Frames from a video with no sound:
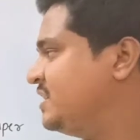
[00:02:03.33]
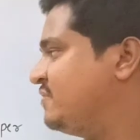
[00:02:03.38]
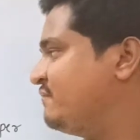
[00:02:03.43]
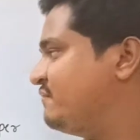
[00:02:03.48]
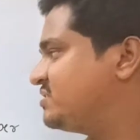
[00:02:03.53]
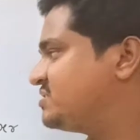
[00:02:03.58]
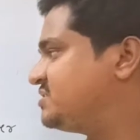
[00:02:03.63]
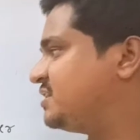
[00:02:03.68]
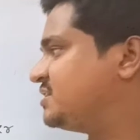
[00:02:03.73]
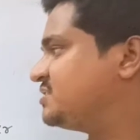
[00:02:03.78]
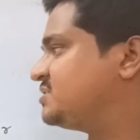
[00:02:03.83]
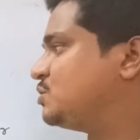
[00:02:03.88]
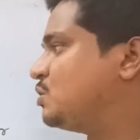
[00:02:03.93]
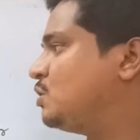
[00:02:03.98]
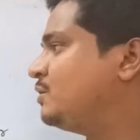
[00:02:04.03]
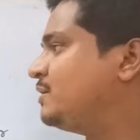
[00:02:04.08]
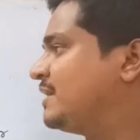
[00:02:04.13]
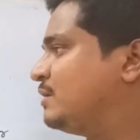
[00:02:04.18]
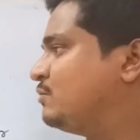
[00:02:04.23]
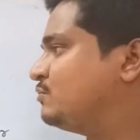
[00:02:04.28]
which does
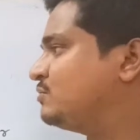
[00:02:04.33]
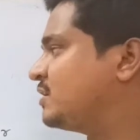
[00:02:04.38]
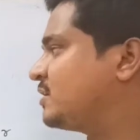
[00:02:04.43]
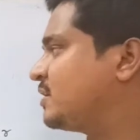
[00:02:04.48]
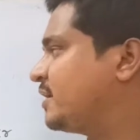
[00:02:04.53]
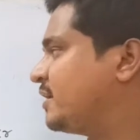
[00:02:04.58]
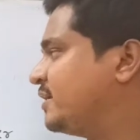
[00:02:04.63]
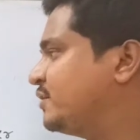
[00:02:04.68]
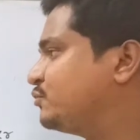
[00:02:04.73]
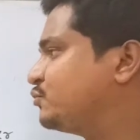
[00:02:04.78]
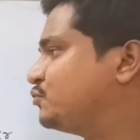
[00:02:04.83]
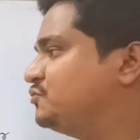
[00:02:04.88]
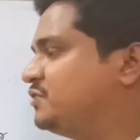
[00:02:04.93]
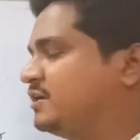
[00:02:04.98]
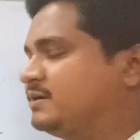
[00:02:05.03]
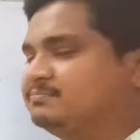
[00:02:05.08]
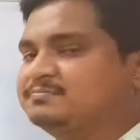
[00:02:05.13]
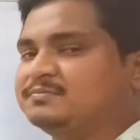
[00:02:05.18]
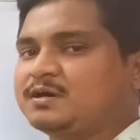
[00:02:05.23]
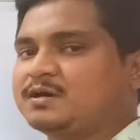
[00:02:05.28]
not allow the current through
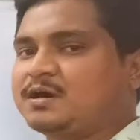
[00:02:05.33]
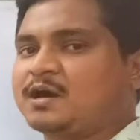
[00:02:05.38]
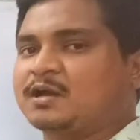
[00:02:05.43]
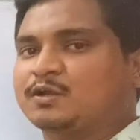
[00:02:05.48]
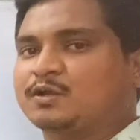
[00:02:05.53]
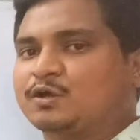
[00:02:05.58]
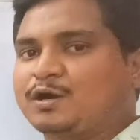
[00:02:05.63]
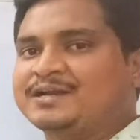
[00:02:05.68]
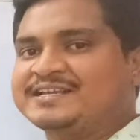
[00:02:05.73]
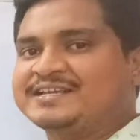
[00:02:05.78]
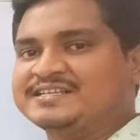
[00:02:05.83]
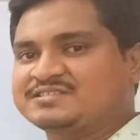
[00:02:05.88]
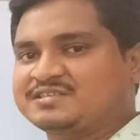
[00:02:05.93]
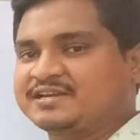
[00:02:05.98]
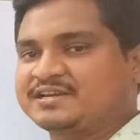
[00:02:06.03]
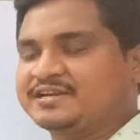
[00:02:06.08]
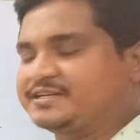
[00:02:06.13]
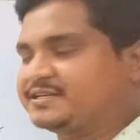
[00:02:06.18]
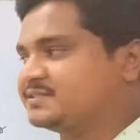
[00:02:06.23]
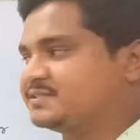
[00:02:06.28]
them are called
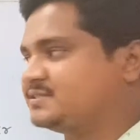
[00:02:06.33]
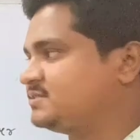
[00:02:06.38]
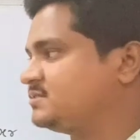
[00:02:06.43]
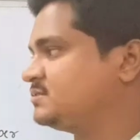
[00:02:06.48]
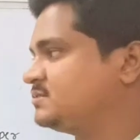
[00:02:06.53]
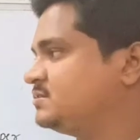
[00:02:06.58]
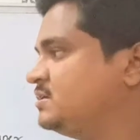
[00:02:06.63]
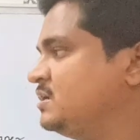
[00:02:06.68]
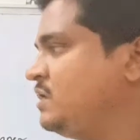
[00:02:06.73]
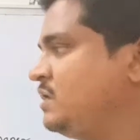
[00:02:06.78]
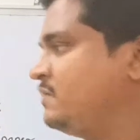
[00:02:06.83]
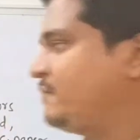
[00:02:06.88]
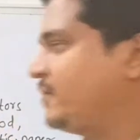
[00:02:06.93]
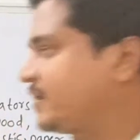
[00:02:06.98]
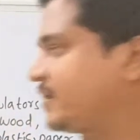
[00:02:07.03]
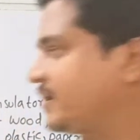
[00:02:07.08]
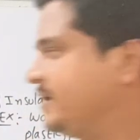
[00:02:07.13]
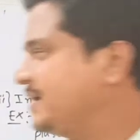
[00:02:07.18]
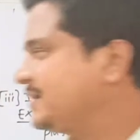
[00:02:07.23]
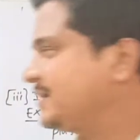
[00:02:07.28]
insulators. For
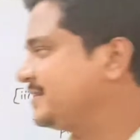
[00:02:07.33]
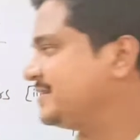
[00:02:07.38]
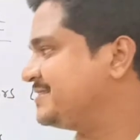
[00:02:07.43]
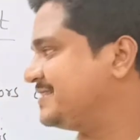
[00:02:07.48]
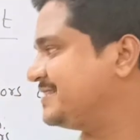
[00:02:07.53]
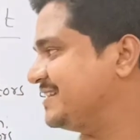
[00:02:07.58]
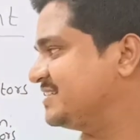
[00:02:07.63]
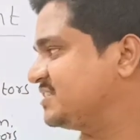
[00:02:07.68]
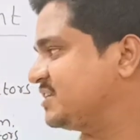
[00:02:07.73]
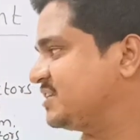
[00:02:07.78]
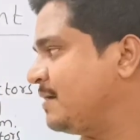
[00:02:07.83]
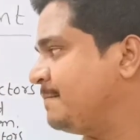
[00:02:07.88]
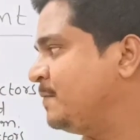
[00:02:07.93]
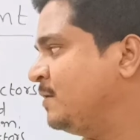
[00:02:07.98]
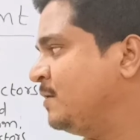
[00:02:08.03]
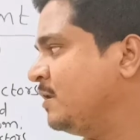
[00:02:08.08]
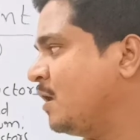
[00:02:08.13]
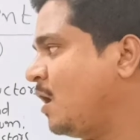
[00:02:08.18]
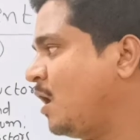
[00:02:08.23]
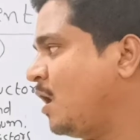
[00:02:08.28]
conductors,
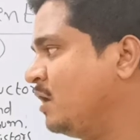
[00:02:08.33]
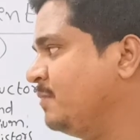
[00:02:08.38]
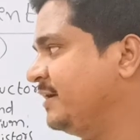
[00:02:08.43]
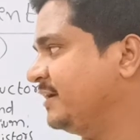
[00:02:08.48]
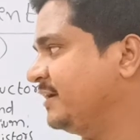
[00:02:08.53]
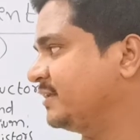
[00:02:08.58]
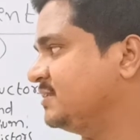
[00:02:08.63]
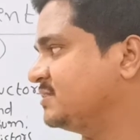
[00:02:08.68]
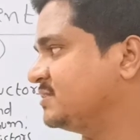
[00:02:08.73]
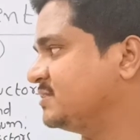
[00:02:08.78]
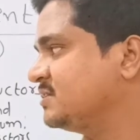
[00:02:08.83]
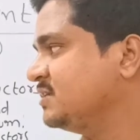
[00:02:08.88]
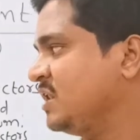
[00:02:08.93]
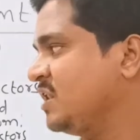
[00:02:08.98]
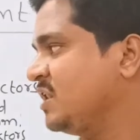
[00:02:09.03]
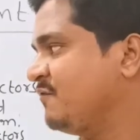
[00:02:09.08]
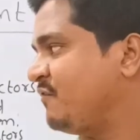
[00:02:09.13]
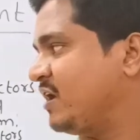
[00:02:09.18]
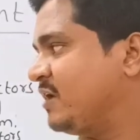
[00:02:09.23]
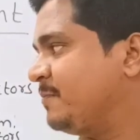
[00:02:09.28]
example all metals.
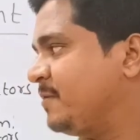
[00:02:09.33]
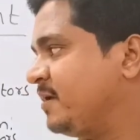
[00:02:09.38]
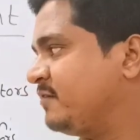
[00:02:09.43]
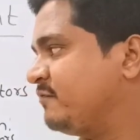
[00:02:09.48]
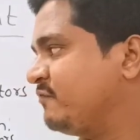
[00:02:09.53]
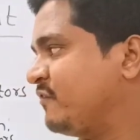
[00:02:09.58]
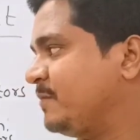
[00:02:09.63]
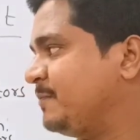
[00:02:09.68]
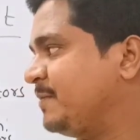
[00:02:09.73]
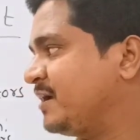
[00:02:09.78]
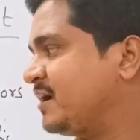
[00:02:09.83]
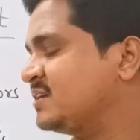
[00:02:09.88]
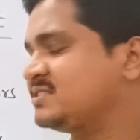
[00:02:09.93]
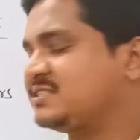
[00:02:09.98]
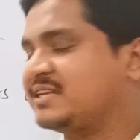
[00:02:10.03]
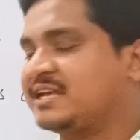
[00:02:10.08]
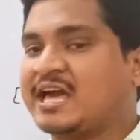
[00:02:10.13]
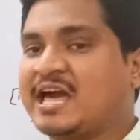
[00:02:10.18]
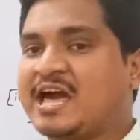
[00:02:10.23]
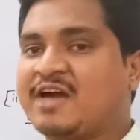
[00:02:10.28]
Why?
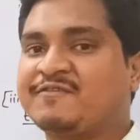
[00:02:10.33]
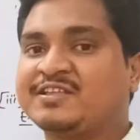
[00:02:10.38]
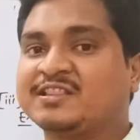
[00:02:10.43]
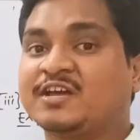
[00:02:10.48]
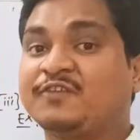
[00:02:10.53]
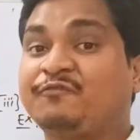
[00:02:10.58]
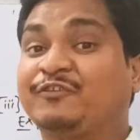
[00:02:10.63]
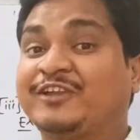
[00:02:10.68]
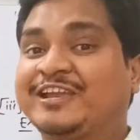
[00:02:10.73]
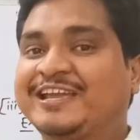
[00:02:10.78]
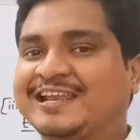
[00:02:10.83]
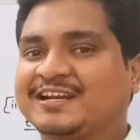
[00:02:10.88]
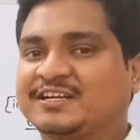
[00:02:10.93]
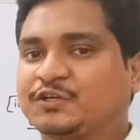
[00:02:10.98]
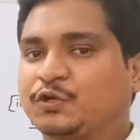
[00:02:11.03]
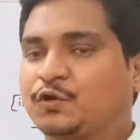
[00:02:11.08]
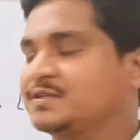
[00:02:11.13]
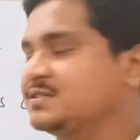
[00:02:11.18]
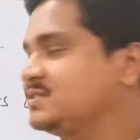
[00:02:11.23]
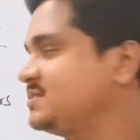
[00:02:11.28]
Because they having the free
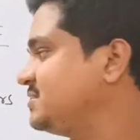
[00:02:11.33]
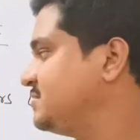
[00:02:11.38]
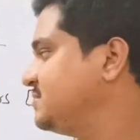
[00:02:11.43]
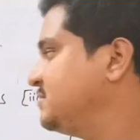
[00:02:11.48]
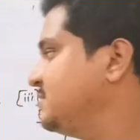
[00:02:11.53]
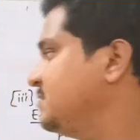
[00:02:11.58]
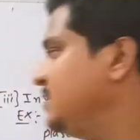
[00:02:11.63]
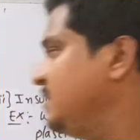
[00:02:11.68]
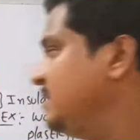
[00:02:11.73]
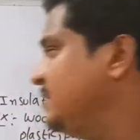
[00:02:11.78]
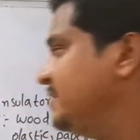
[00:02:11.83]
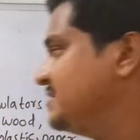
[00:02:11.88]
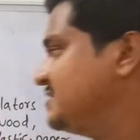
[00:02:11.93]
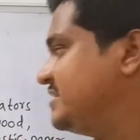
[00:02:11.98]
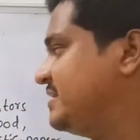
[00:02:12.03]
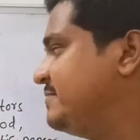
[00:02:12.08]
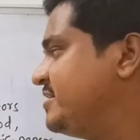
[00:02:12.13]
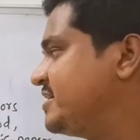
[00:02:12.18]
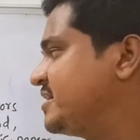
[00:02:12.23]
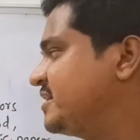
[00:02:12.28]
electrons.
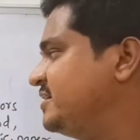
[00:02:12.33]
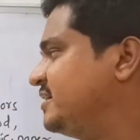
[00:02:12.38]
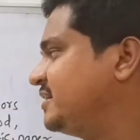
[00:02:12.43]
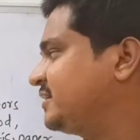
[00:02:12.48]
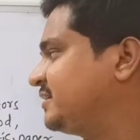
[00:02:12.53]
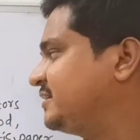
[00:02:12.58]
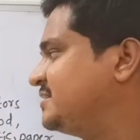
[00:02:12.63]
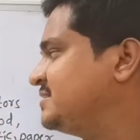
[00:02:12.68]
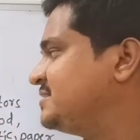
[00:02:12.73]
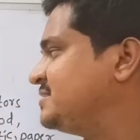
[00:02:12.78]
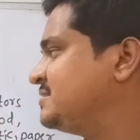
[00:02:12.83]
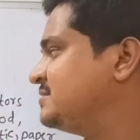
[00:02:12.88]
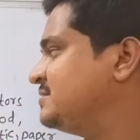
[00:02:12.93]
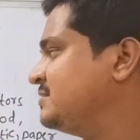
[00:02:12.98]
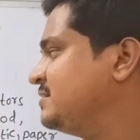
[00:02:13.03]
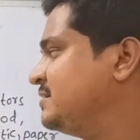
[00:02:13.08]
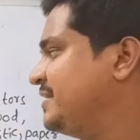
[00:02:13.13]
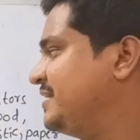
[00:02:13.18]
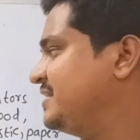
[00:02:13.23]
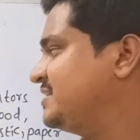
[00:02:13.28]

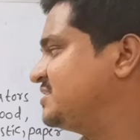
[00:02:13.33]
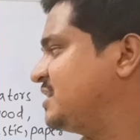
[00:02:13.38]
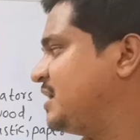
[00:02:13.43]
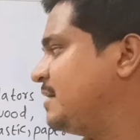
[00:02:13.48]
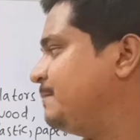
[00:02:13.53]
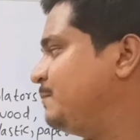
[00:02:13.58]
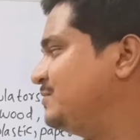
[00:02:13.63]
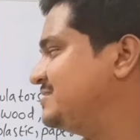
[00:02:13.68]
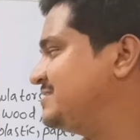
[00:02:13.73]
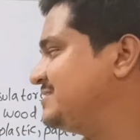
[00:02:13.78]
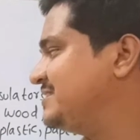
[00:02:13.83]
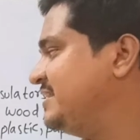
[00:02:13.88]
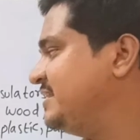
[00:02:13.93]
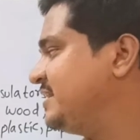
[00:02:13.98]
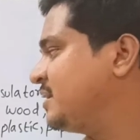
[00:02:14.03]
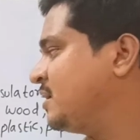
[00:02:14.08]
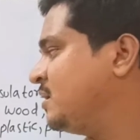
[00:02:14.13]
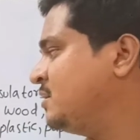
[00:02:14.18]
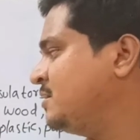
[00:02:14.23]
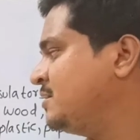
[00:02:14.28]
Semiconductors, example
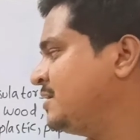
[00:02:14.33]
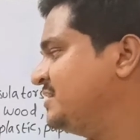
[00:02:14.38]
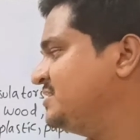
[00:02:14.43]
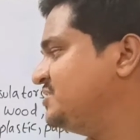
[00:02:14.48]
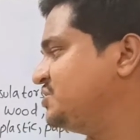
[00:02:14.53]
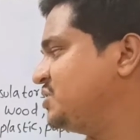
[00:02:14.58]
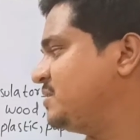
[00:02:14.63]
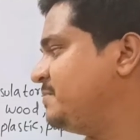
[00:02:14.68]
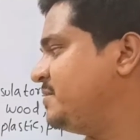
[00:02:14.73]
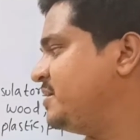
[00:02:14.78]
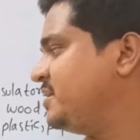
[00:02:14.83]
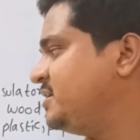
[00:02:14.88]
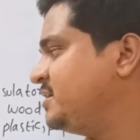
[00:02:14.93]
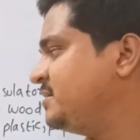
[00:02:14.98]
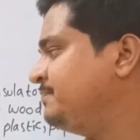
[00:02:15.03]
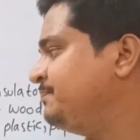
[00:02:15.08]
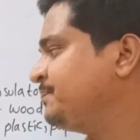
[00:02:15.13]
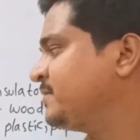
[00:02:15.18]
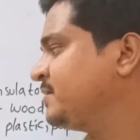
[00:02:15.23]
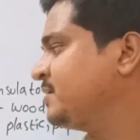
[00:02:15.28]
silicon and
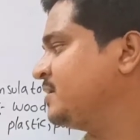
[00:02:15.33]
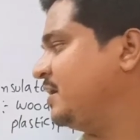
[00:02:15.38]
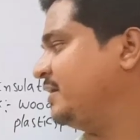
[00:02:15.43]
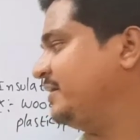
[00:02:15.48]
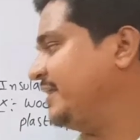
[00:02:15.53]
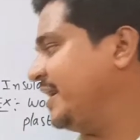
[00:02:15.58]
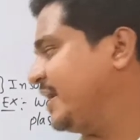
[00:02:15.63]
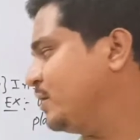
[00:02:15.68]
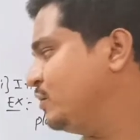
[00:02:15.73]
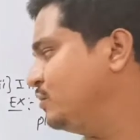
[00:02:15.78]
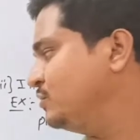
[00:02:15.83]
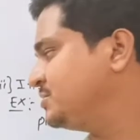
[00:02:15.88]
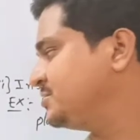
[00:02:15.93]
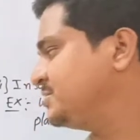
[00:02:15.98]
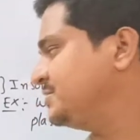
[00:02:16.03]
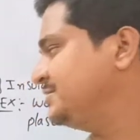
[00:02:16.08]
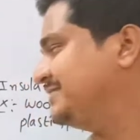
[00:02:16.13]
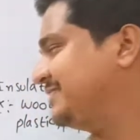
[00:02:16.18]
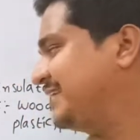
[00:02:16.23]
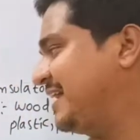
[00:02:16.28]
germanium and
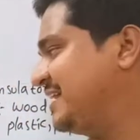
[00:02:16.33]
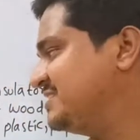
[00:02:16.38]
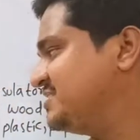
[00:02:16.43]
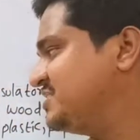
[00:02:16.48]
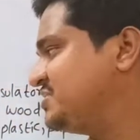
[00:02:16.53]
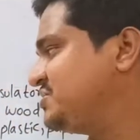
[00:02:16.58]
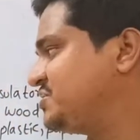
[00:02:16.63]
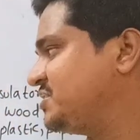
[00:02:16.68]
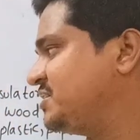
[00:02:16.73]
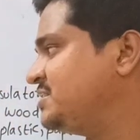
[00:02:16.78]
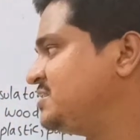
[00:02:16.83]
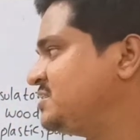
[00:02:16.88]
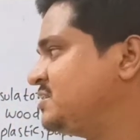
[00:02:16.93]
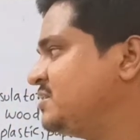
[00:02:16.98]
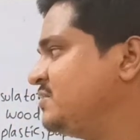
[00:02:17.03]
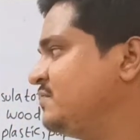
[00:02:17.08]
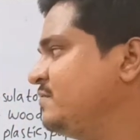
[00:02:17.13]
diodes, transistors